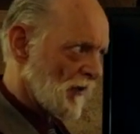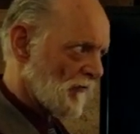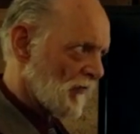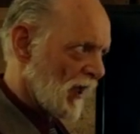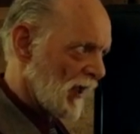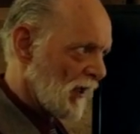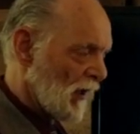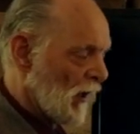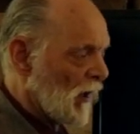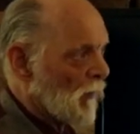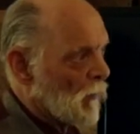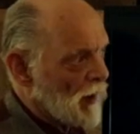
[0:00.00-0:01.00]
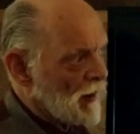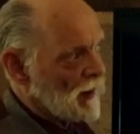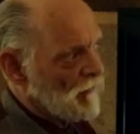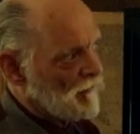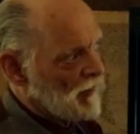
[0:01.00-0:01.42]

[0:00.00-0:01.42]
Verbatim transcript: that say what is